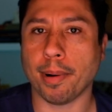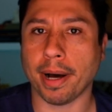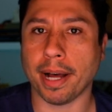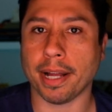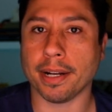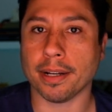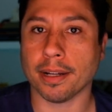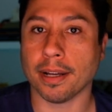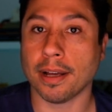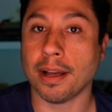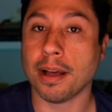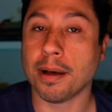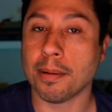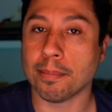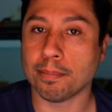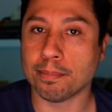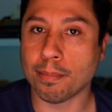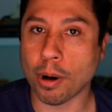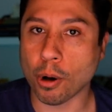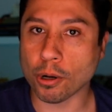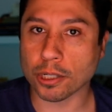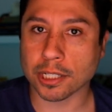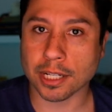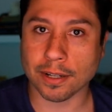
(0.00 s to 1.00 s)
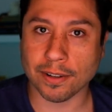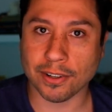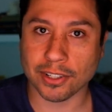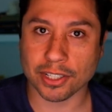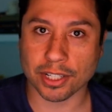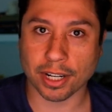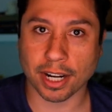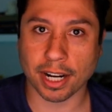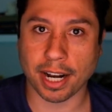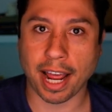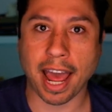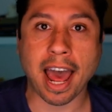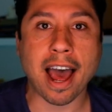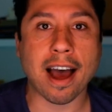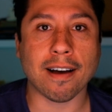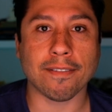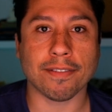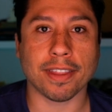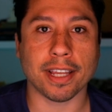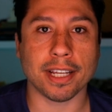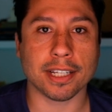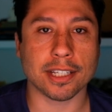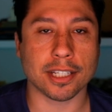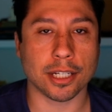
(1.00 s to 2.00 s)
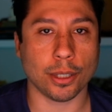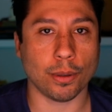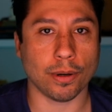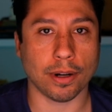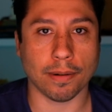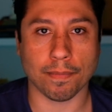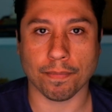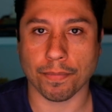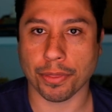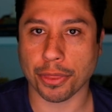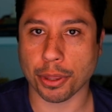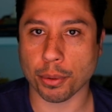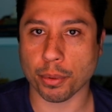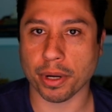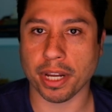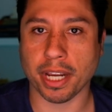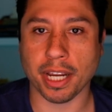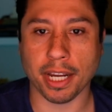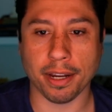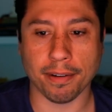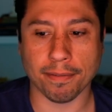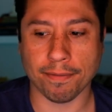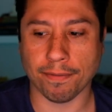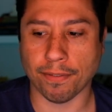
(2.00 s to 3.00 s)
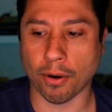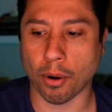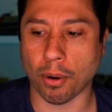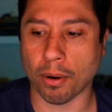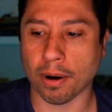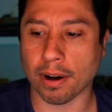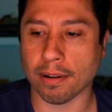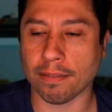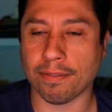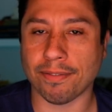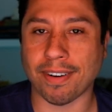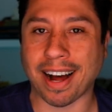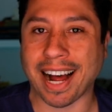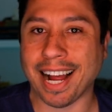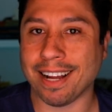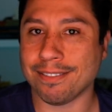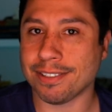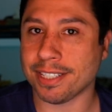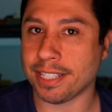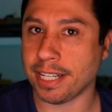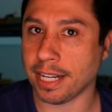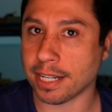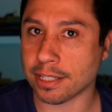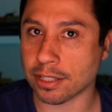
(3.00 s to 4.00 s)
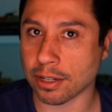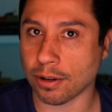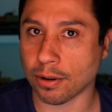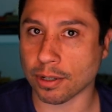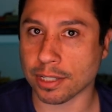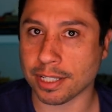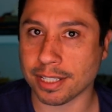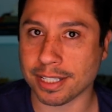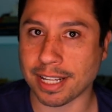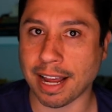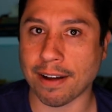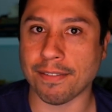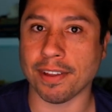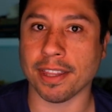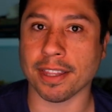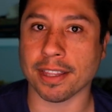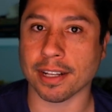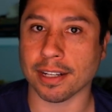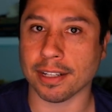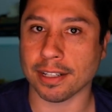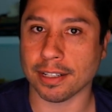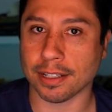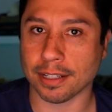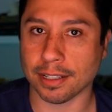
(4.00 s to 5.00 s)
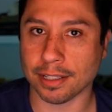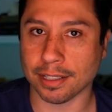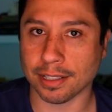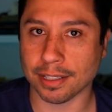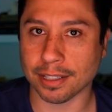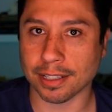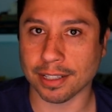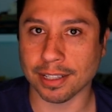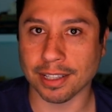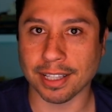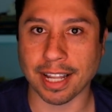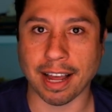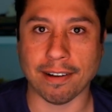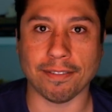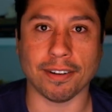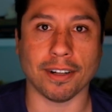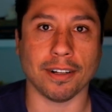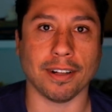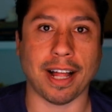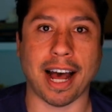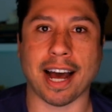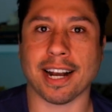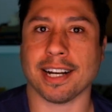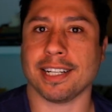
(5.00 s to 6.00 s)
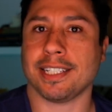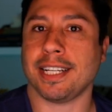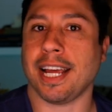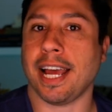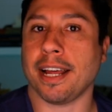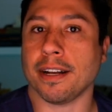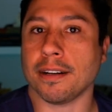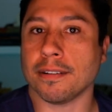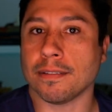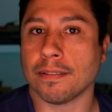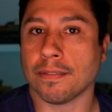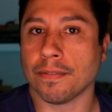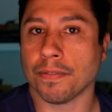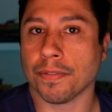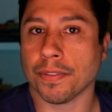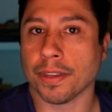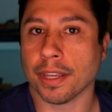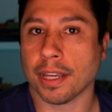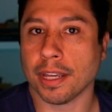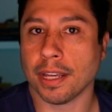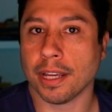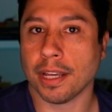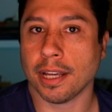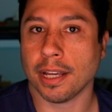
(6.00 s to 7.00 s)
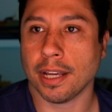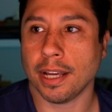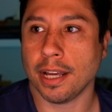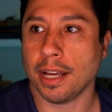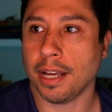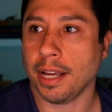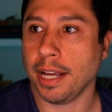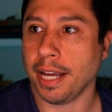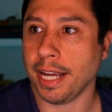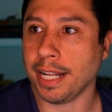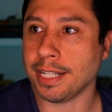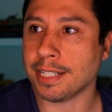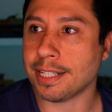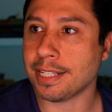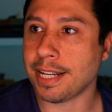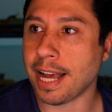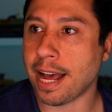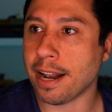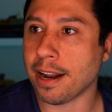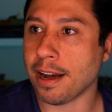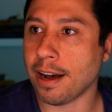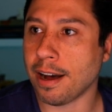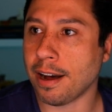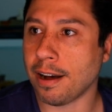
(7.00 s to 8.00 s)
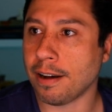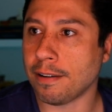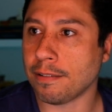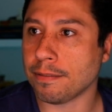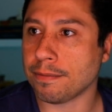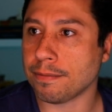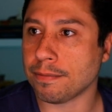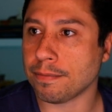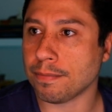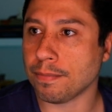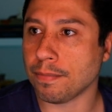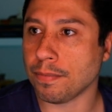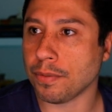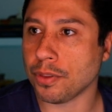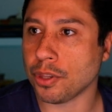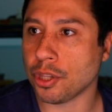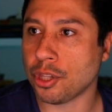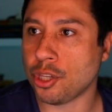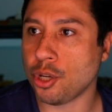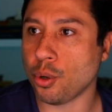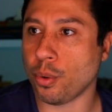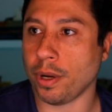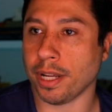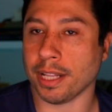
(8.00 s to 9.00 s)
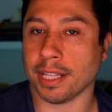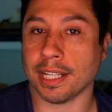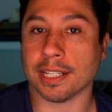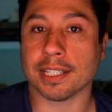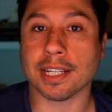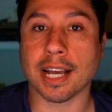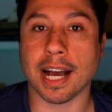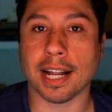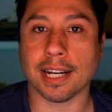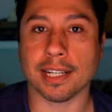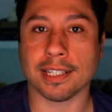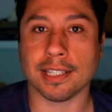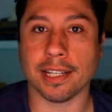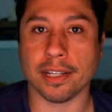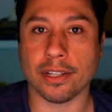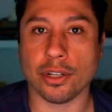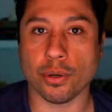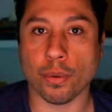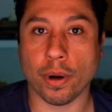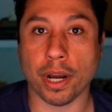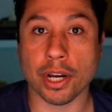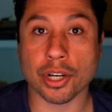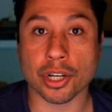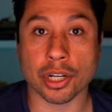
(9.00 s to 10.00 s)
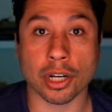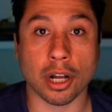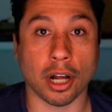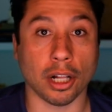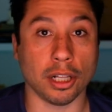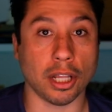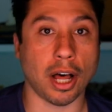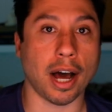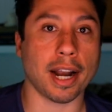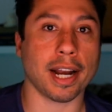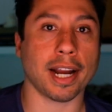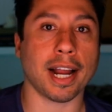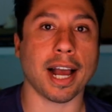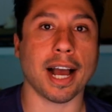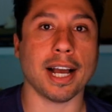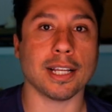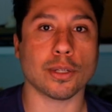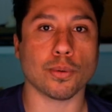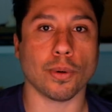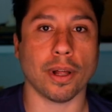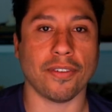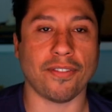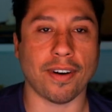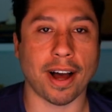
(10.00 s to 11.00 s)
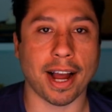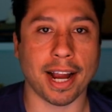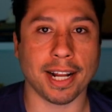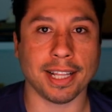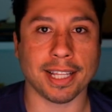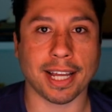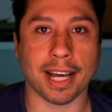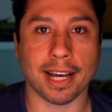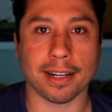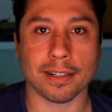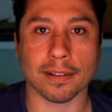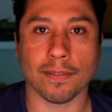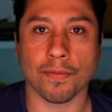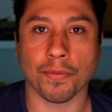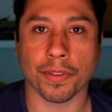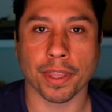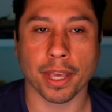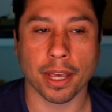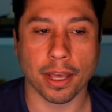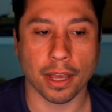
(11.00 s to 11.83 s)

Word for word: But most of us are going to have this to a 3, 4, 5, 6, or 7th level out of 10. Instead of doing this kind of situation, a lot of guys will find that